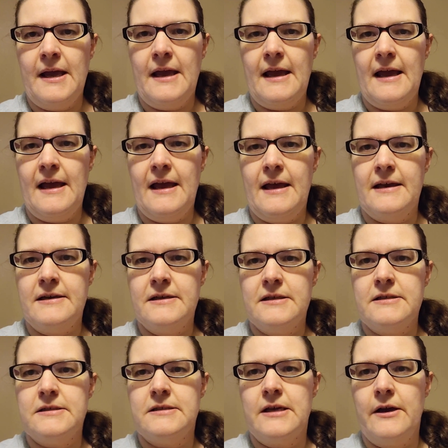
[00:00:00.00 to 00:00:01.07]
And
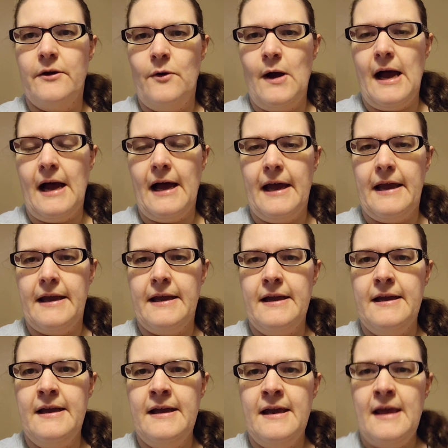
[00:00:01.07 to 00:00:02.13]
so I
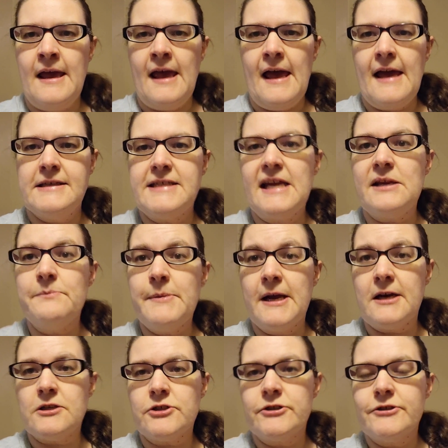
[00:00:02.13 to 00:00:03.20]
had taken
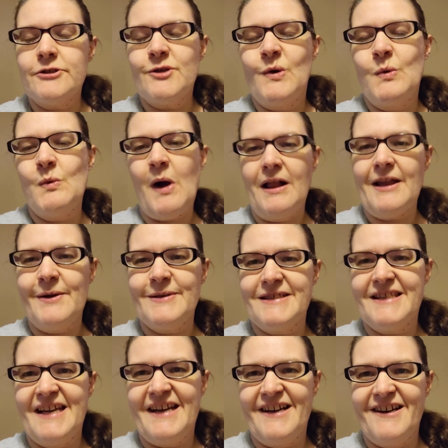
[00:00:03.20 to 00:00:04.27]
pictures while I was
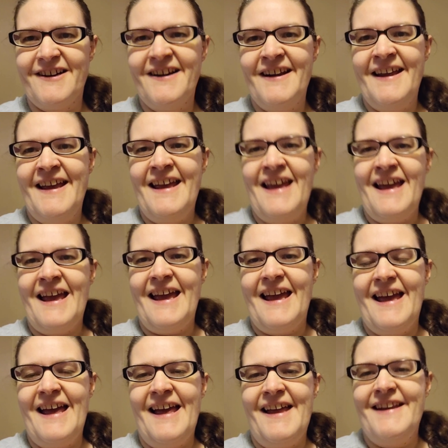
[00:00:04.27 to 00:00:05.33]
there,
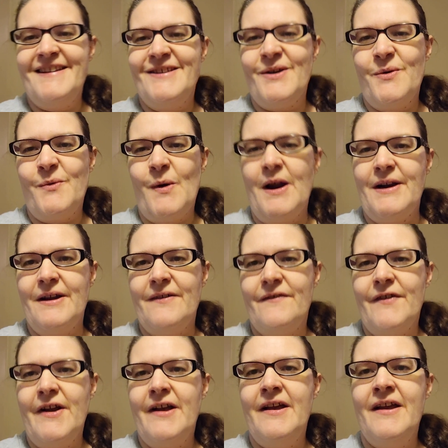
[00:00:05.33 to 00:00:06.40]
and one of
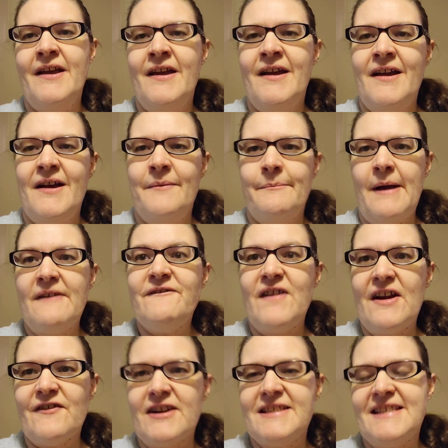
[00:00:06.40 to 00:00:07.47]
my
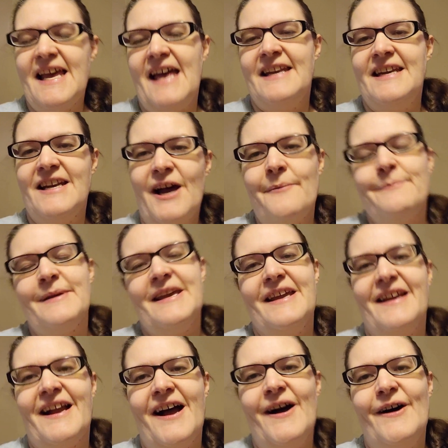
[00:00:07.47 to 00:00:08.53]
favorites ended up
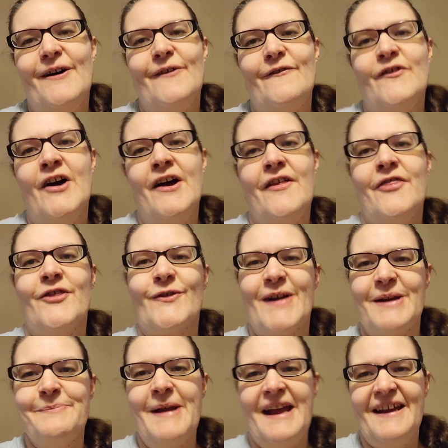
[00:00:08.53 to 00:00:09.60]
being of the
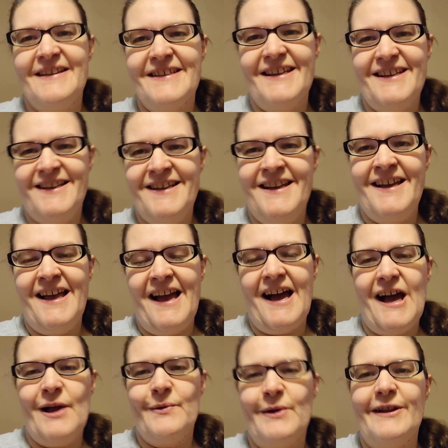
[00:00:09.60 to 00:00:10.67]
red panda.
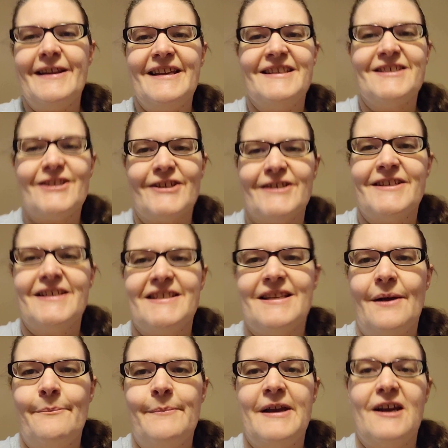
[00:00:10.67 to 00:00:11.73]
I will insert
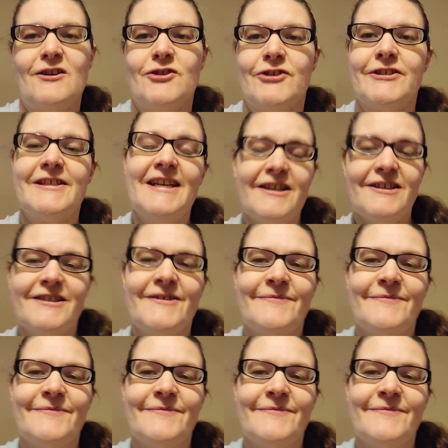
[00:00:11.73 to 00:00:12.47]
some pictures here.